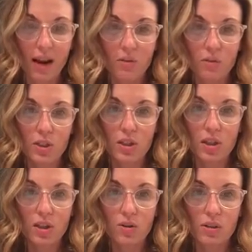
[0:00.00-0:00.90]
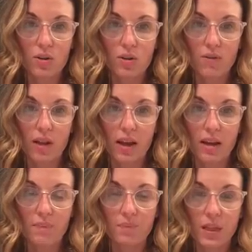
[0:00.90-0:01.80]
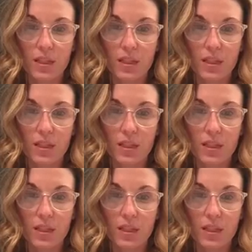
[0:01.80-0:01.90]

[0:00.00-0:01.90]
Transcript: I wish that there was sort of like a